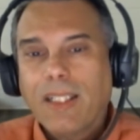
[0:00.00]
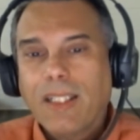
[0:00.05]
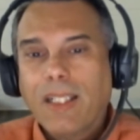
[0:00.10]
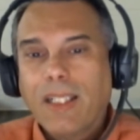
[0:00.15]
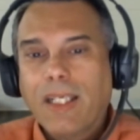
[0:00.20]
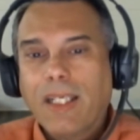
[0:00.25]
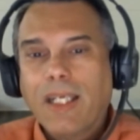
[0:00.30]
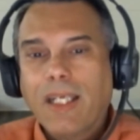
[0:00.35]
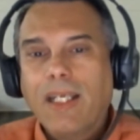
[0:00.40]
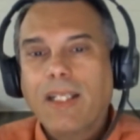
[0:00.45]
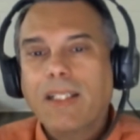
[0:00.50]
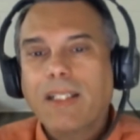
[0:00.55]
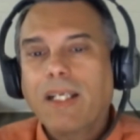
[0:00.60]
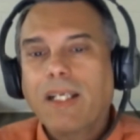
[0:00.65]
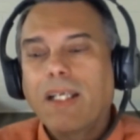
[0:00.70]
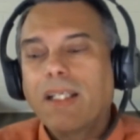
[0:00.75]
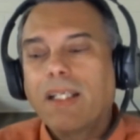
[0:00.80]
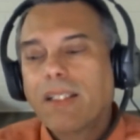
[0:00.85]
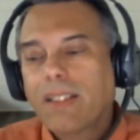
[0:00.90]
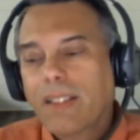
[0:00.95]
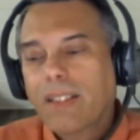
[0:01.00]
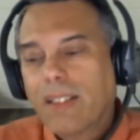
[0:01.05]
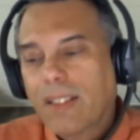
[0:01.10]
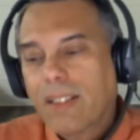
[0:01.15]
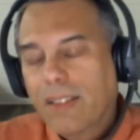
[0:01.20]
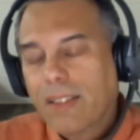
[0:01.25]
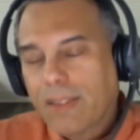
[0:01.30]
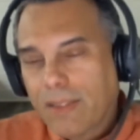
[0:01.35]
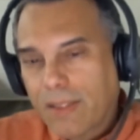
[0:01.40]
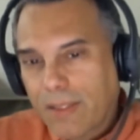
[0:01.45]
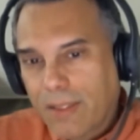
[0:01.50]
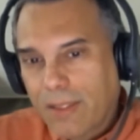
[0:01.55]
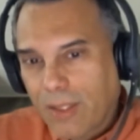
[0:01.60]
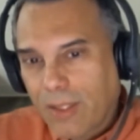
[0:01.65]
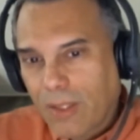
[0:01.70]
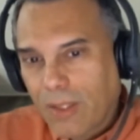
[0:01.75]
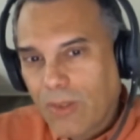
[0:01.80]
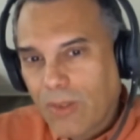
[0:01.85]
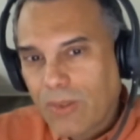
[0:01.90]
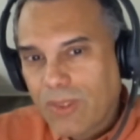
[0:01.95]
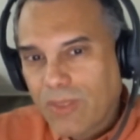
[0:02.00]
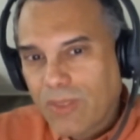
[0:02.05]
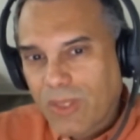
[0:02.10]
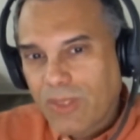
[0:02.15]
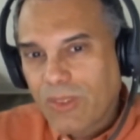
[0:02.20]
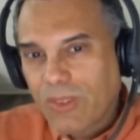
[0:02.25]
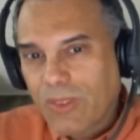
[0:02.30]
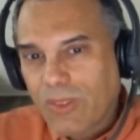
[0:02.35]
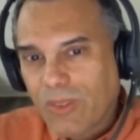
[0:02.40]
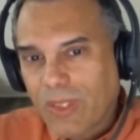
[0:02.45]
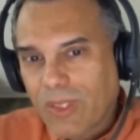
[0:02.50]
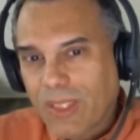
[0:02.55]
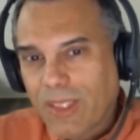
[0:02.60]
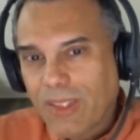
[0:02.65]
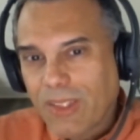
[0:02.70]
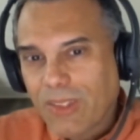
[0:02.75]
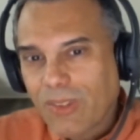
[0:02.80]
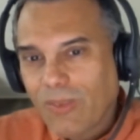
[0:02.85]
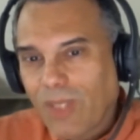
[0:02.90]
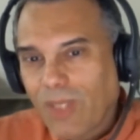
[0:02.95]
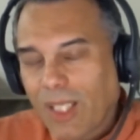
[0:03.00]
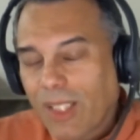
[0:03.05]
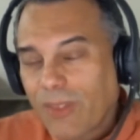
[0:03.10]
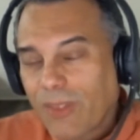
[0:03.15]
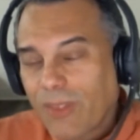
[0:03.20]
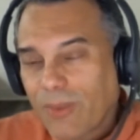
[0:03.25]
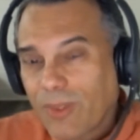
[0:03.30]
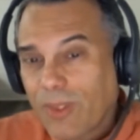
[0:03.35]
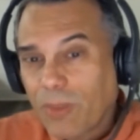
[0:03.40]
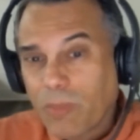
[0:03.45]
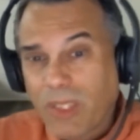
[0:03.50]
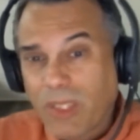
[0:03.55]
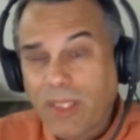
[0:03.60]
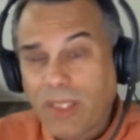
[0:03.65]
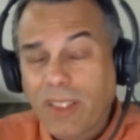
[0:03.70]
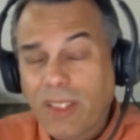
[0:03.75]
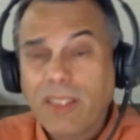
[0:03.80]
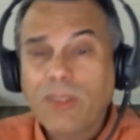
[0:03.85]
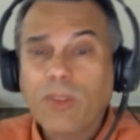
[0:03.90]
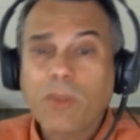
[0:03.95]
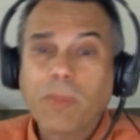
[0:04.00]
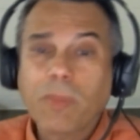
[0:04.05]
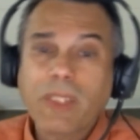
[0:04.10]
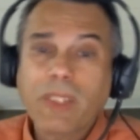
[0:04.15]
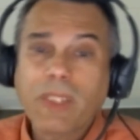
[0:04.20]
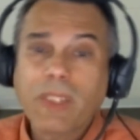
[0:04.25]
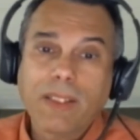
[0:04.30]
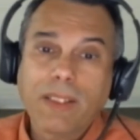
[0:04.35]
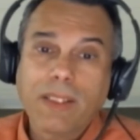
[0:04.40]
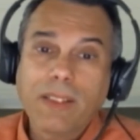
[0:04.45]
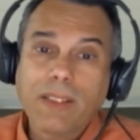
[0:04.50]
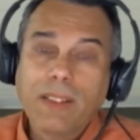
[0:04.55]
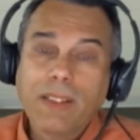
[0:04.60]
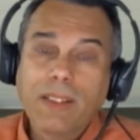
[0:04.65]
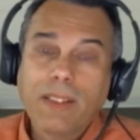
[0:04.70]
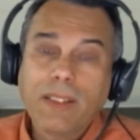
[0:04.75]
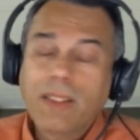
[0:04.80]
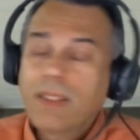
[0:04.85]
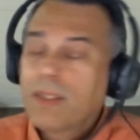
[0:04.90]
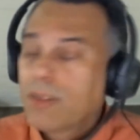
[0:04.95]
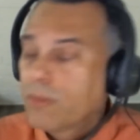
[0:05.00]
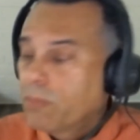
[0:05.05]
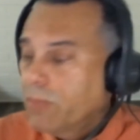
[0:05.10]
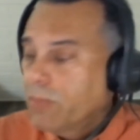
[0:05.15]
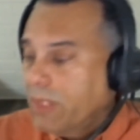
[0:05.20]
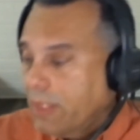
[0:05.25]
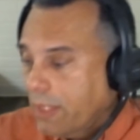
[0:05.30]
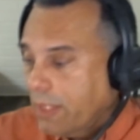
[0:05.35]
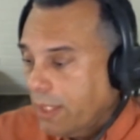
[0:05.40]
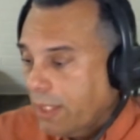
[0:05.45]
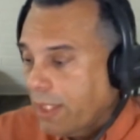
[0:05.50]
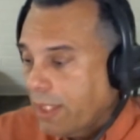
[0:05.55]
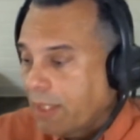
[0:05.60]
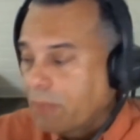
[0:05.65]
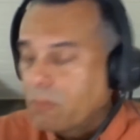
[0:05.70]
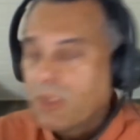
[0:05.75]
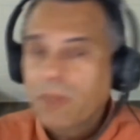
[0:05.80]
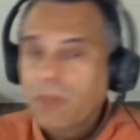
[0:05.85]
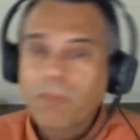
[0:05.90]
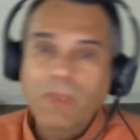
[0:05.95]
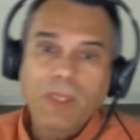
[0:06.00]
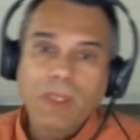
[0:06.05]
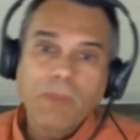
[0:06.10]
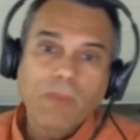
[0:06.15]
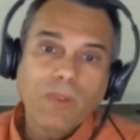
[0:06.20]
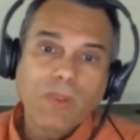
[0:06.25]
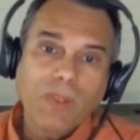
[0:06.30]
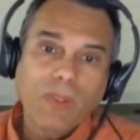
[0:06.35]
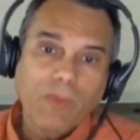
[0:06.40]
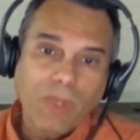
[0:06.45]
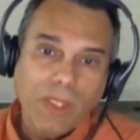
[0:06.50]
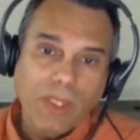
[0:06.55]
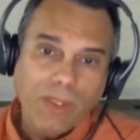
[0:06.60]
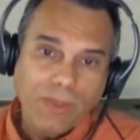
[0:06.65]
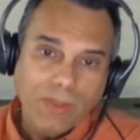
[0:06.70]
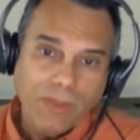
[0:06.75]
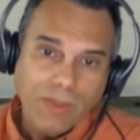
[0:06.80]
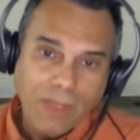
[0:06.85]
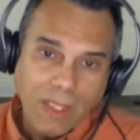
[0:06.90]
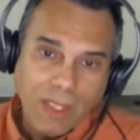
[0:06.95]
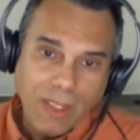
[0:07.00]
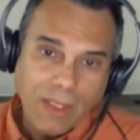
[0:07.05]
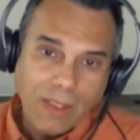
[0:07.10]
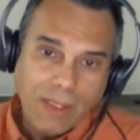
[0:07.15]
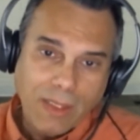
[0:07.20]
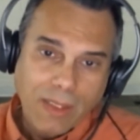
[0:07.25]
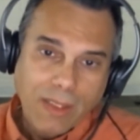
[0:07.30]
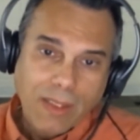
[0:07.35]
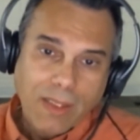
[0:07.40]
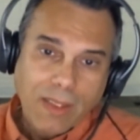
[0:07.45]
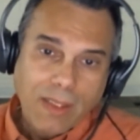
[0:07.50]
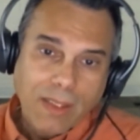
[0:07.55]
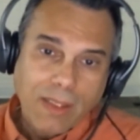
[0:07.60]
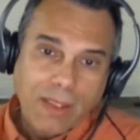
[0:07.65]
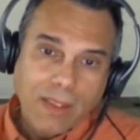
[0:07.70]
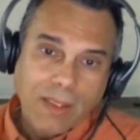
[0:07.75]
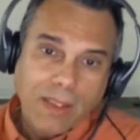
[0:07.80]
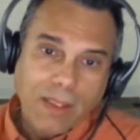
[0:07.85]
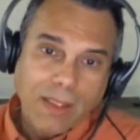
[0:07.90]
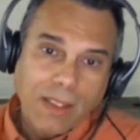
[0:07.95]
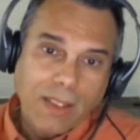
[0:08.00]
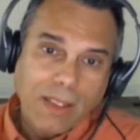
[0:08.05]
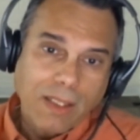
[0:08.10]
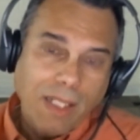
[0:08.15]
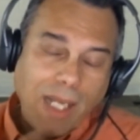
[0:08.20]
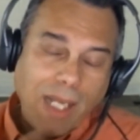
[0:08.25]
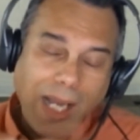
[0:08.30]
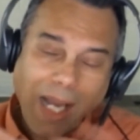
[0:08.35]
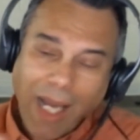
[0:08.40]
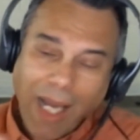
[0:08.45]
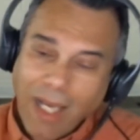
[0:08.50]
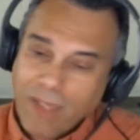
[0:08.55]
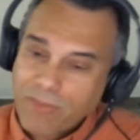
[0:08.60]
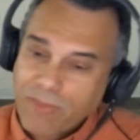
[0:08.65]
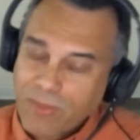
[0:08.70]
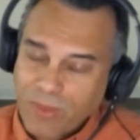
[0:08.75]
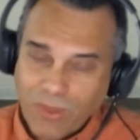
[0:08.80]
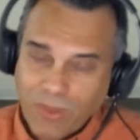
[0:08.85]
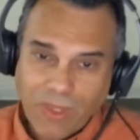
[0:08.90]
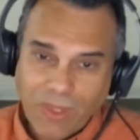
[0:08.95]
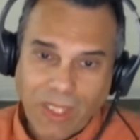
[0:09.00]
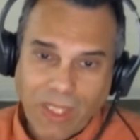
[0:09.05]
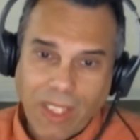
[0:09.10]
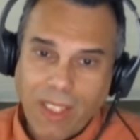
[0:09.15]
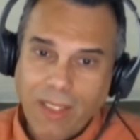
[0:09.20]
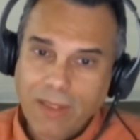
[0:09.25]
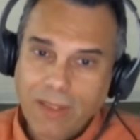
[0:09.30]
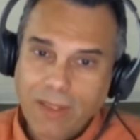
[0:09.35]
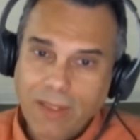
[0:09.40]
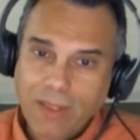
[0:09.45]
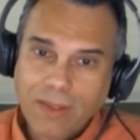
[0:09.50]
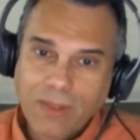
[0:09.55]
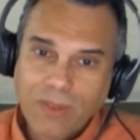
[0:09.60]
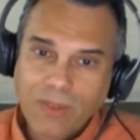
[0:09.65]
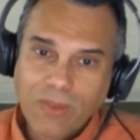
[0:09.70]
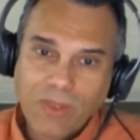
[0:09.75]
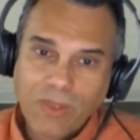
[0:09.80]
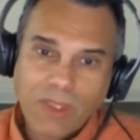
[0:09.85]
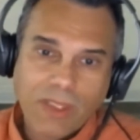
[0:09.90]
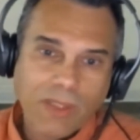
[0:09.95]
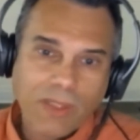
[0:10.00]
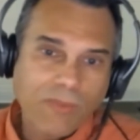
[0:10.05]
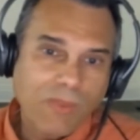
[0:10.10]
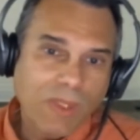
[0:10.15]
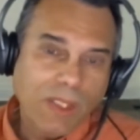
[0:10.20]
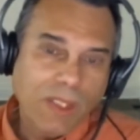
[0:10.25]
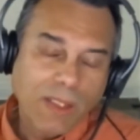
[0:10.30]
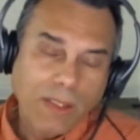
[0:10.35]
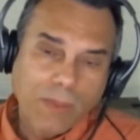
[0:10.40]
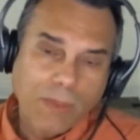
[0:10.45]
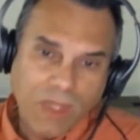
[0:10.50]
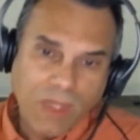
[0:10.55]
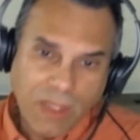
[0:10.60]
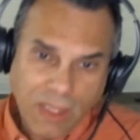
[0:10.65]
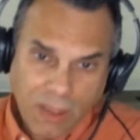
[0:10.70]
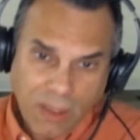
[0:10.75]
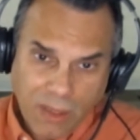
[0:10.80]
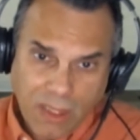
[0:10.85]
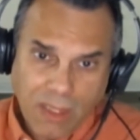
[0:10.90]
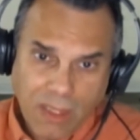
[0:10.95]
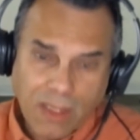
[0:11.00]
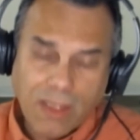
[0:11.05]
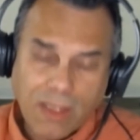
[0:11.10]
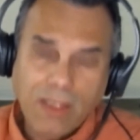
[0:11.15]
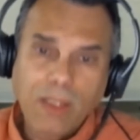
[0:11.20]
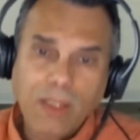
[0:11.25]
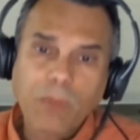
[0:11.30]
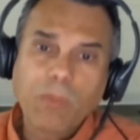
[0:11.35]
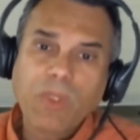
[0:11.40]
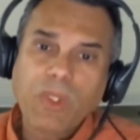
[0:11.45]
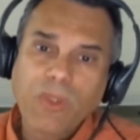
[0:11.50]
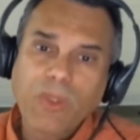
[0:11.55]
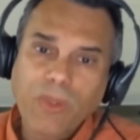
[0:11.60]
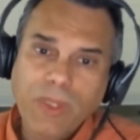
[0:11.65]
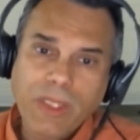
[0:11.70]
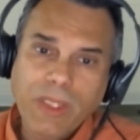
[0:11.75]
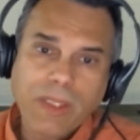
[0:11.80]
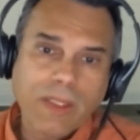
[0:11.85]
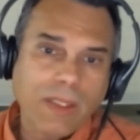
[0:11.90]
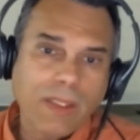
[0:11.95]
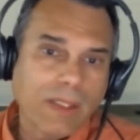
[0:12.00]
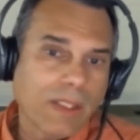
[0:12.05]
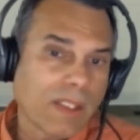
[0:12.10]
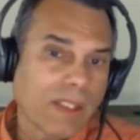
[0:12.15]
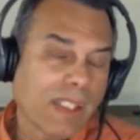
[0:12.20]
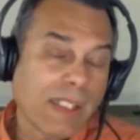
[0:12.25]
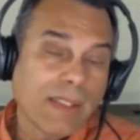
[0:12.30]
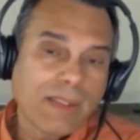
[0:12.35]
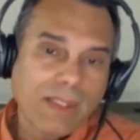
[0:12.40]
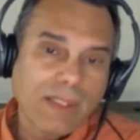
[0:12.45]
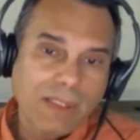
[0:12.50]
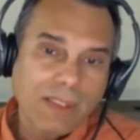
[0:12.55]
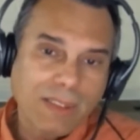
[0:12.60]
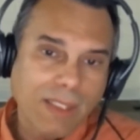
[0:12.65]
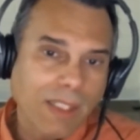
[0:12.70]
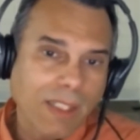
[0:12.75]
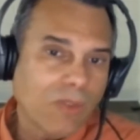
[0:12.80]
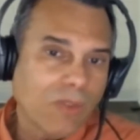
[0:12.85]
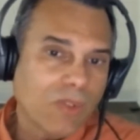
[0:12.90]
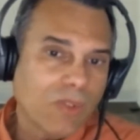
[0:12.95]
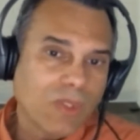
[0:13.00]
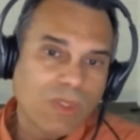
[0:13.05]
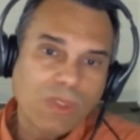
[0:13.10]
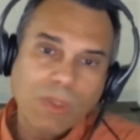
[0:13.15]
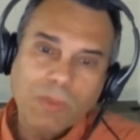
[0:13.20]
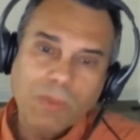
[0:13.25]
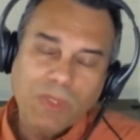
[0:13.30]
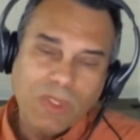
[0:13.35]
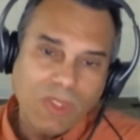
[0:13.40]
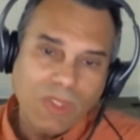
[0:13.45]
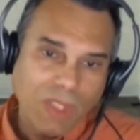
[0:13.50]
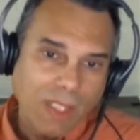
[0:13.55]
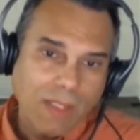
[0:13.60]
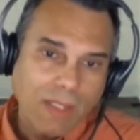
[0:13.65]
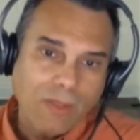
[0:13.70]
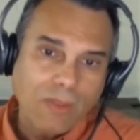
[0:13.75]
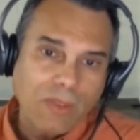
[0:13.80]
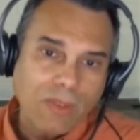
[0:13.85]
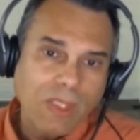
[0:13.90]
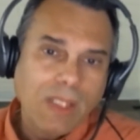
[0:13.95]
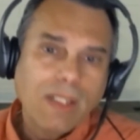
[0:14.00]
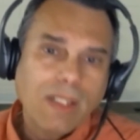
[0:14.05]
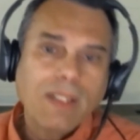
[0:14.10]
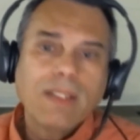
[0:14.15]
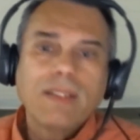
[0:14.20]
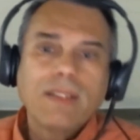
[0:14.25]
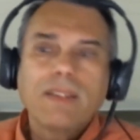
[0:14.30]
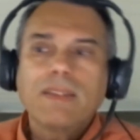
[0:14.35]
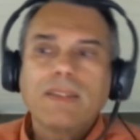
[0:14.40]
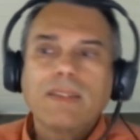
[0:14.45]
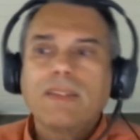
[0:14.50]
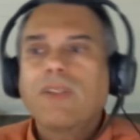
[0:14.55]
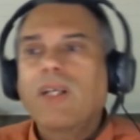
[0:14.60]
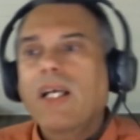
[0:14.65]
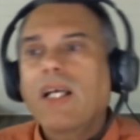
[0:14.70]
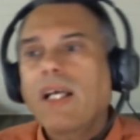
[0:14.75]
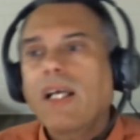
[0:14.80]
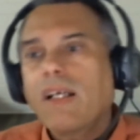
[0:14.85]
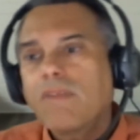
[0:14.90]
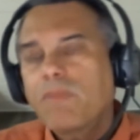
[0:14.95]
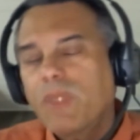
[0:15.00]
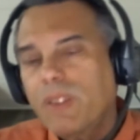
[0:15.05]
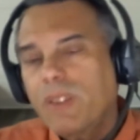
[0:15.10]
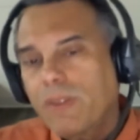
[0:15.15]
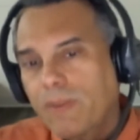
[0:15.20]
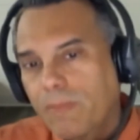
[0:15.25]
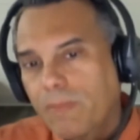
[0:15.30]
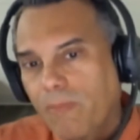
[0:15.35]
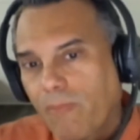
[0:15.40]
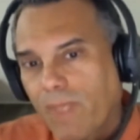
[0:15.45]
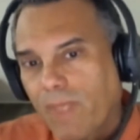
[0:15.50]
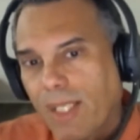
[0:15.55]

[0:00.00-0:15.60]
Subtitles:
And those eventually, through other intermingling, became the people that we are today. After that, through the different Lemurian, Atlantis cycles, Egyptian cycles, there have been